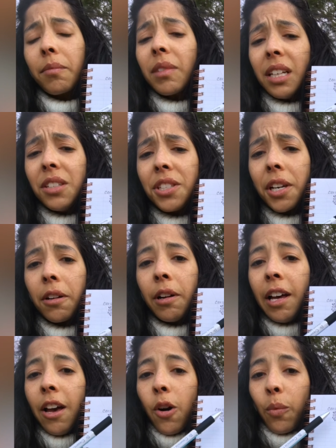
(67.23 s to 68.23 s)
And so
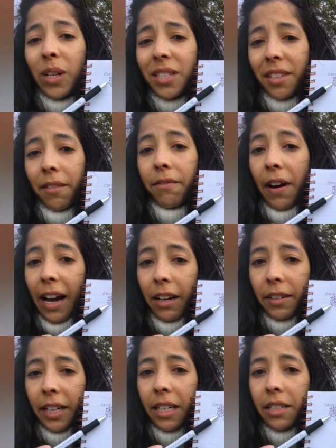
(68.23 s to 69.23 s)
once the
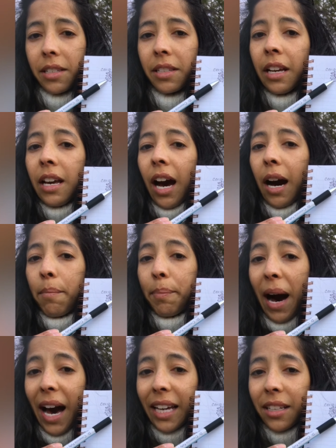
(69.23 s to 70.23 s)
virus
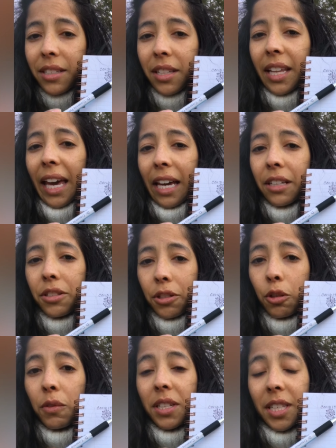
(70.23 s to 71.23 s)
binds to the ACE2
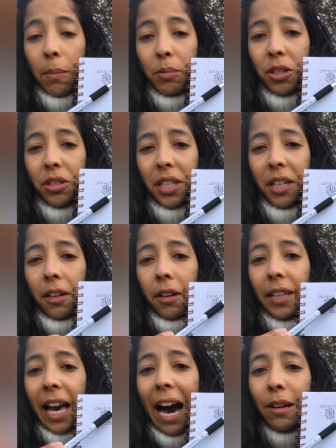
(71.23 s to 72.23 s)
receptors here on
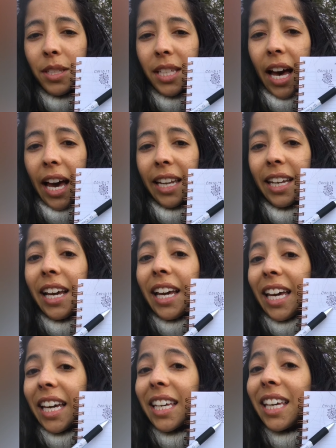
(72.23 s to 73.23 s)
the outside,
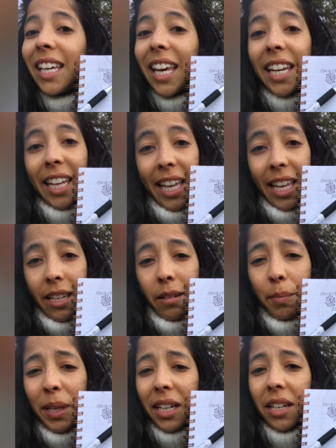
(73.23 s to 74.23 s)
it can get in
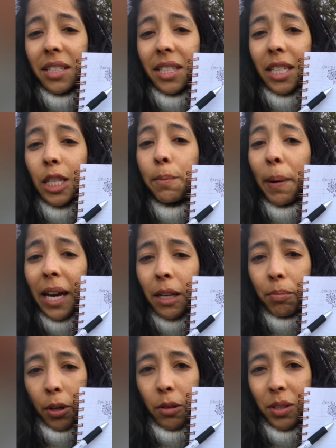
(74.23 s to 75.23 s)
because the spike
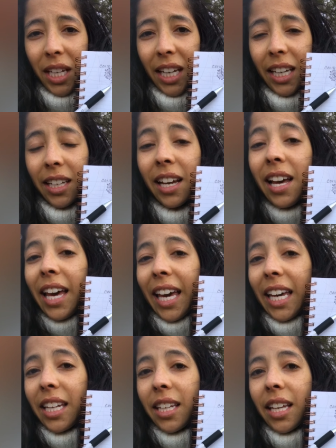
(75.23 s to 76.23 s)
protein,
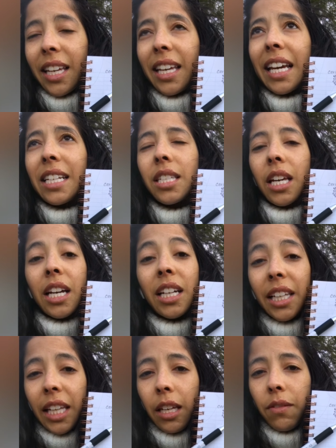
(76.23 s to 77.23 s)
it gets
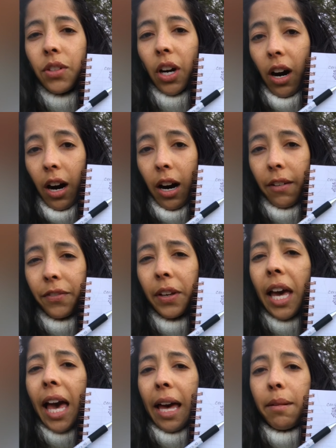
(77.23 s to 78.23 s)
cleaved off
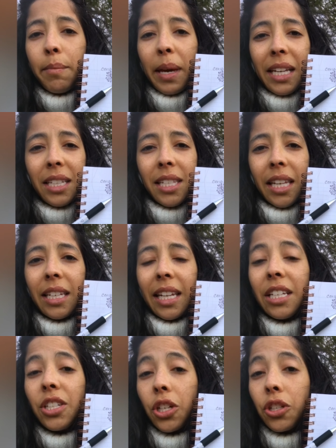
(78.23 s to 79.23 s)
and makes it
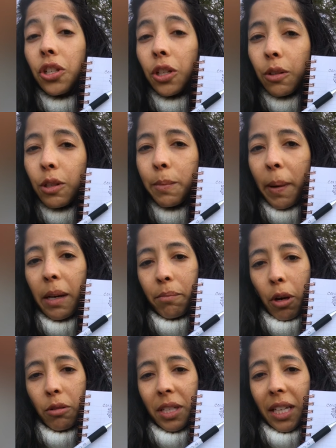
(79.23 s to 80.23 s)
into 2 spike
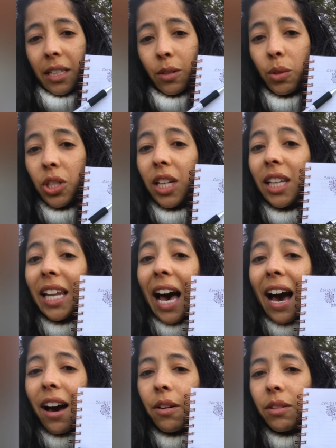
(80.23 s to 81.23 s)
proteins, which
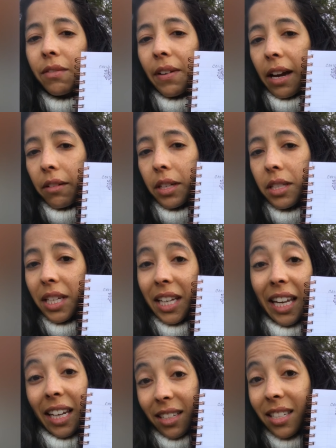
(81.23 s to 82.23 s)
allow the virus to
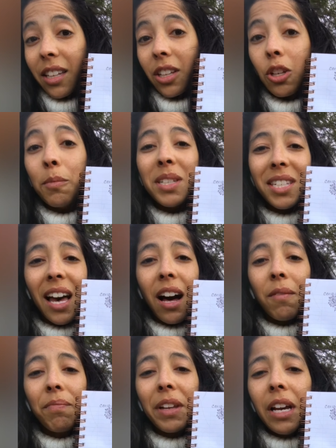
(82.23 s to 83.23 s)
get into the human cell.
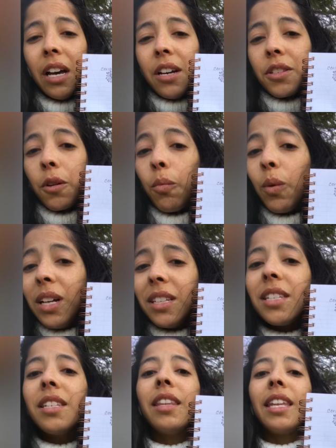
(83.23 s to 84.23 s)
So
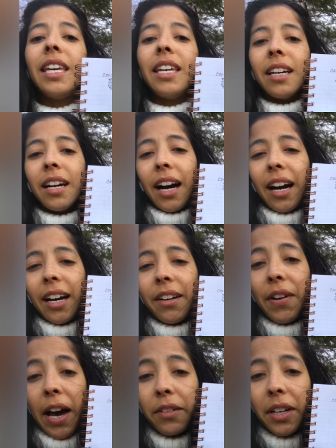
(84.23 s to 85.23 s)
once the
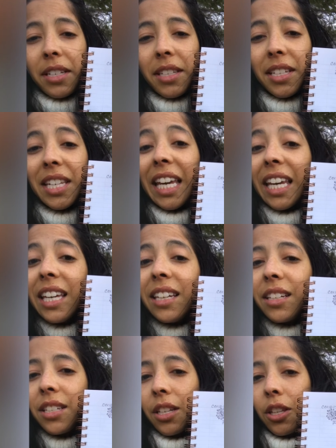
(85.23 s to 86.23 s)
virus is
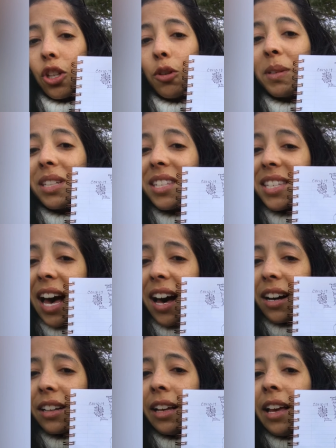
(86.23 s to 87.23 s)
into the human
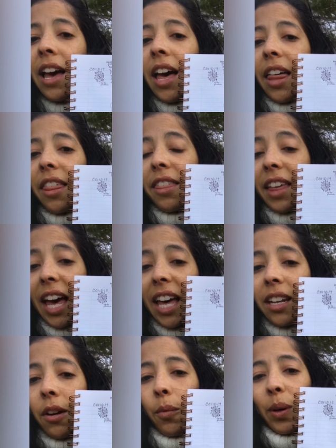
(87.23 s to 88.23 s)
cell, then
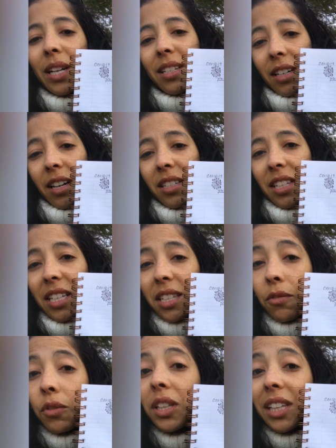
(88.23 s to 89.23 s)
what it does is it
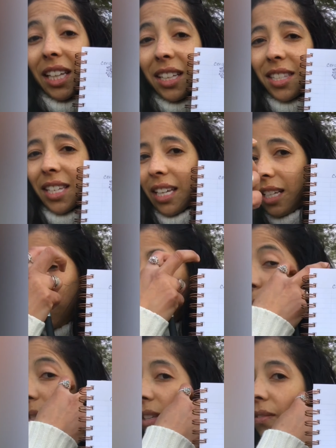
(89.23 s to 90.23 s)
releases,
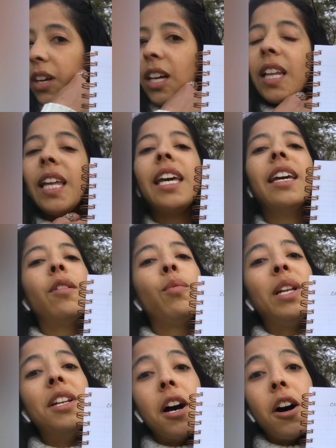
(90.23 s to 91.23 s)
specifically, we
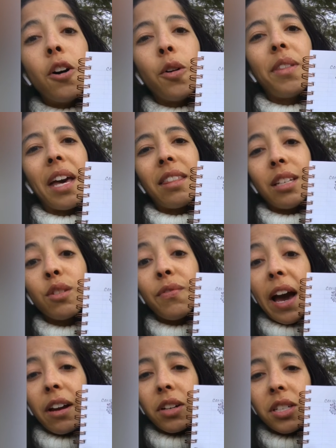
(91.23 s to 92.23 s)
know that this
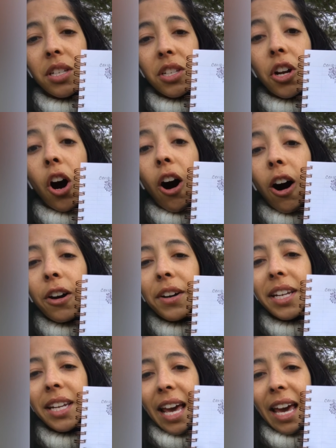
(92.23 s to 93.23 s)
virus is an
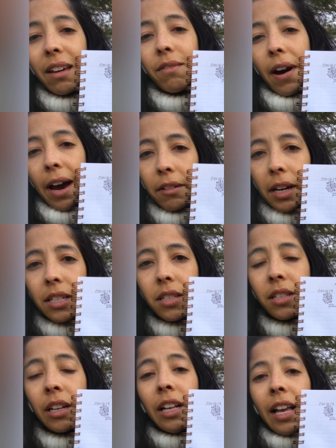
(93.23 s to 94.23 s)
RNA virus,
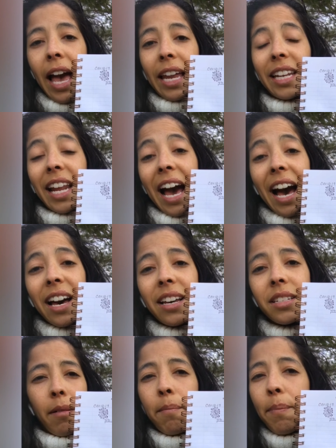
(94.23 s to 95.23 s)
and it has
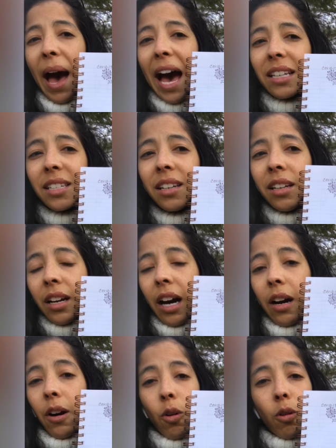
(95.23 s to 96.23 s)
bat
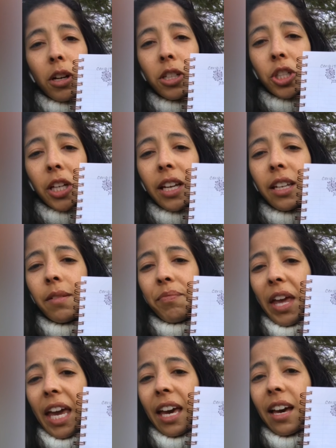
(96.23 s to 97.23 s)
origin,
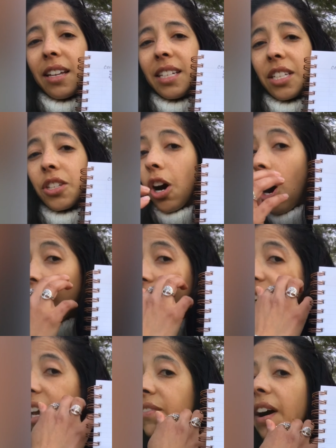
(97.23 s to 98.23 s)
and it's an
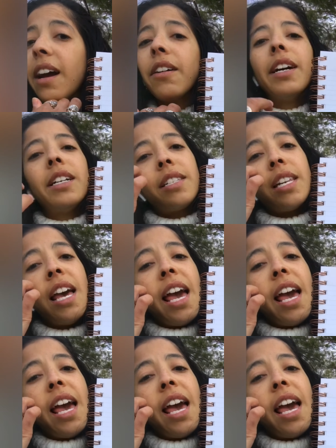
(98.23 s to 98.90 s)
RNA virus.